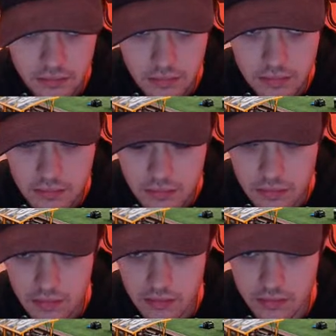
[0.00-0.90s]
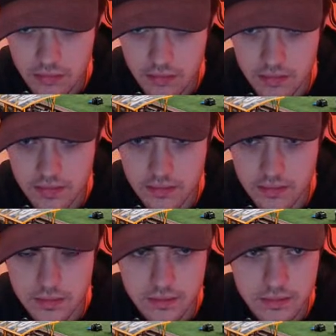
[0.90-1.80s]
we've beat them
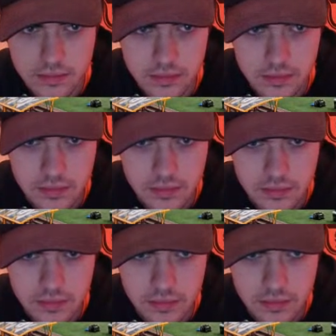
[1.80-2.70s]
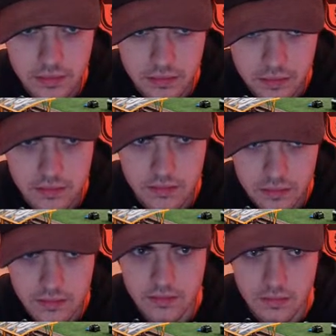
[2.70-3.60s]
twice already. But why
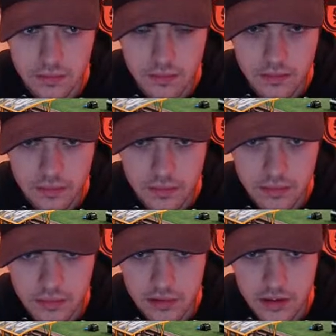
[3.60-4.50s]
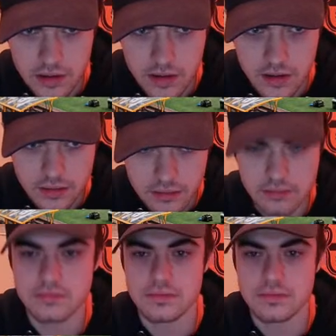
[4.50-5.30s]
can't we beat them at home when we really need to?